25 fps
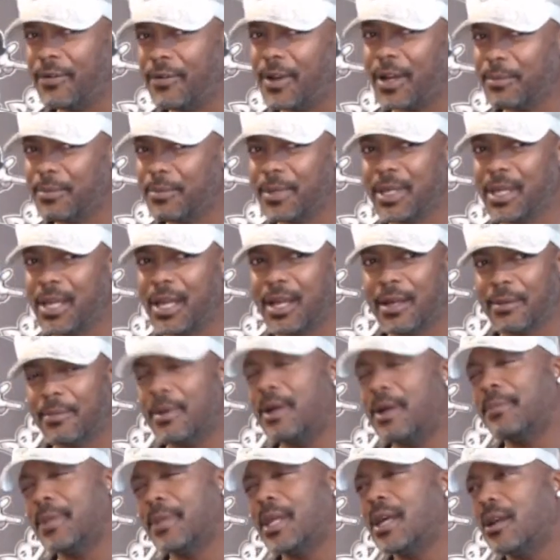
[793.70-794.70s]
Fuck me up.
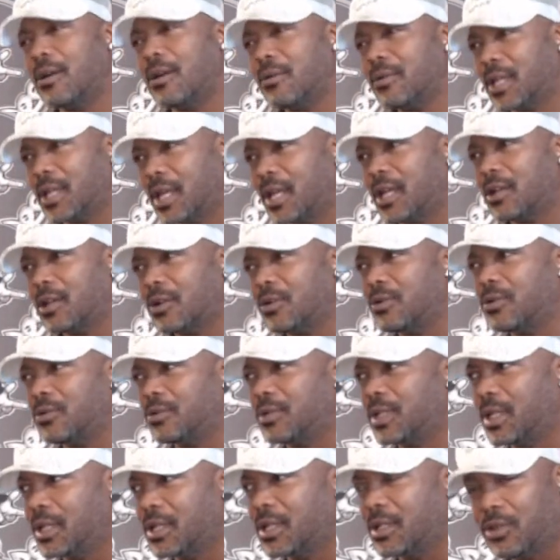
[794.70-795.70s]
I'm like, okay, cool,
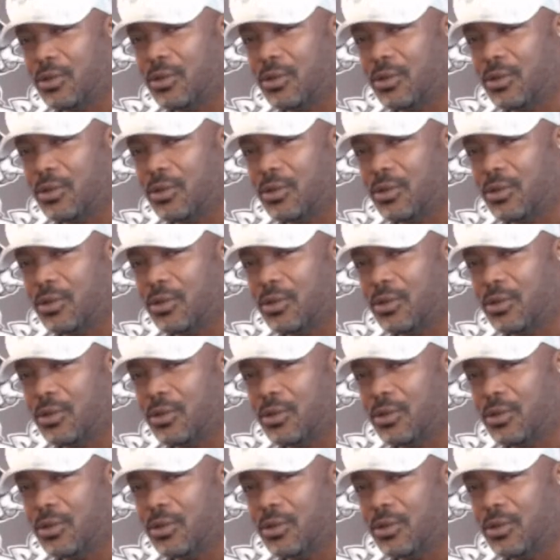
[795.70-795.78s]
nigga.